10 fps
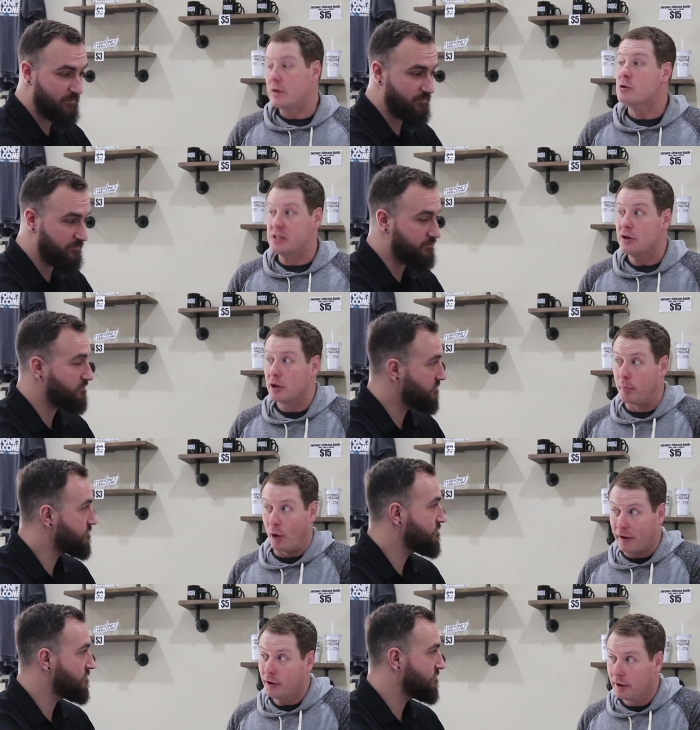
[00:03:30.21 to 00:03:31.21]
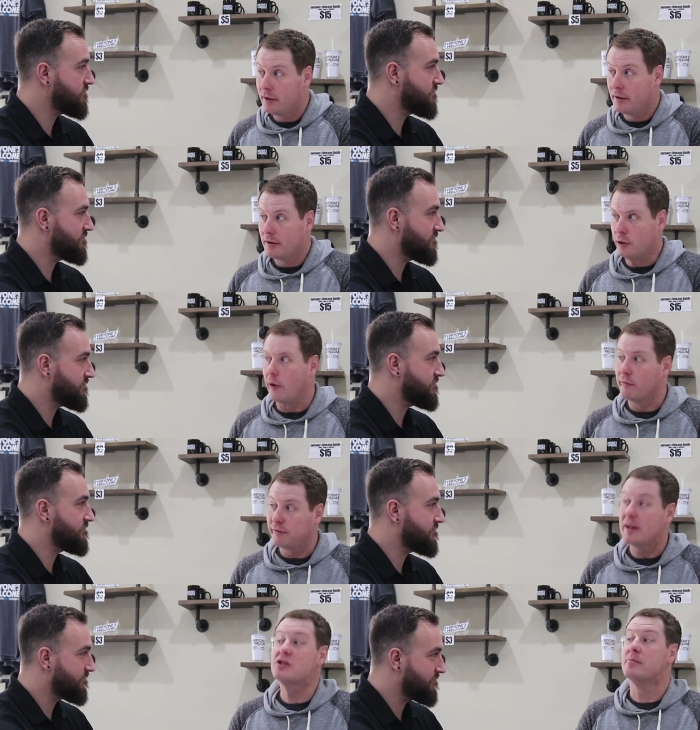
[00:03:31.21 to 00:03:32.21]
Speaker 1: when you sell your brother, your own
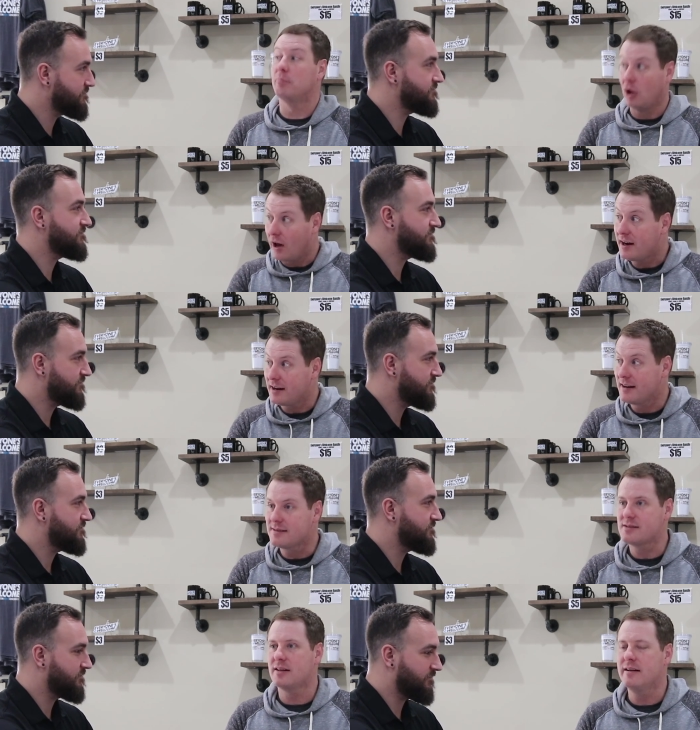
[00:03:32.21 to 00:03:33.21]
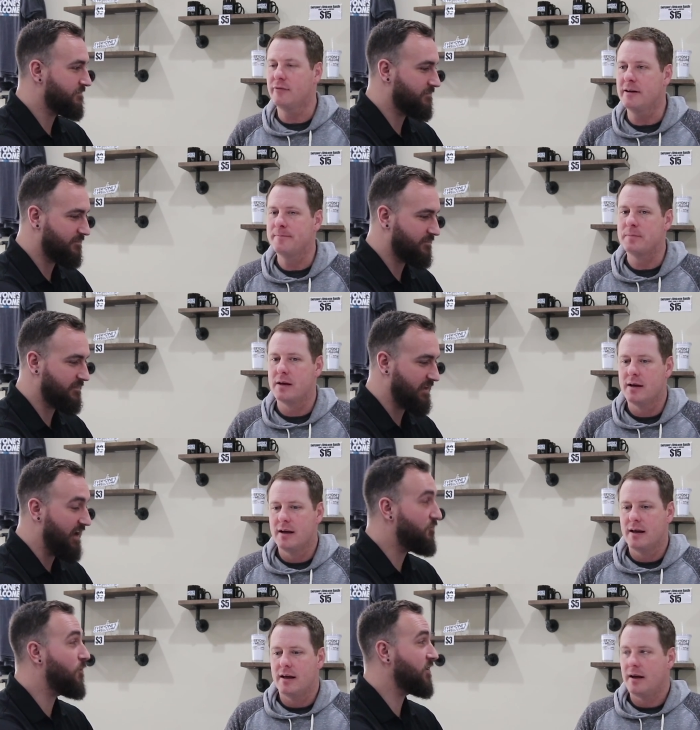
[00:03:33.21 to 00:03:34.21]
flesh and blood into slavery,
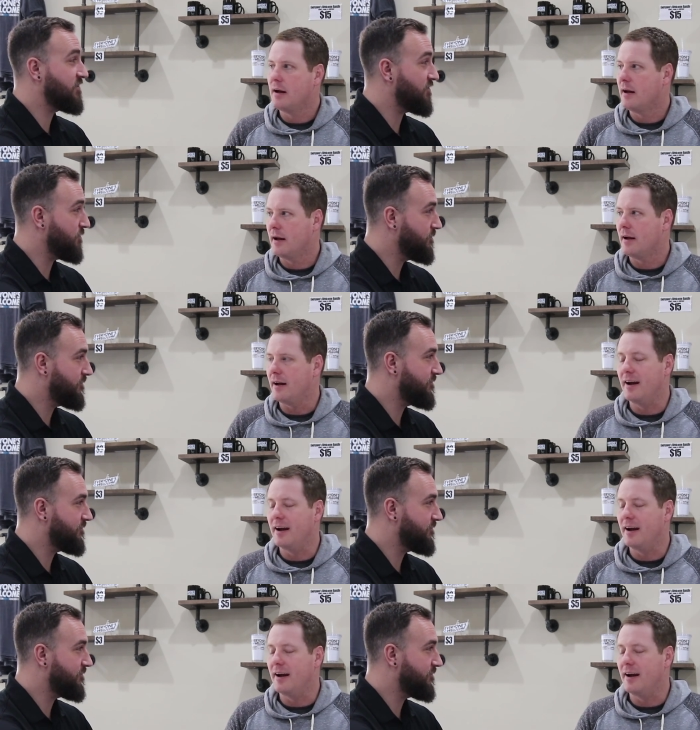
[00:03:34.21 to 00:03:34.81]
Speaker 2: I've wanted to.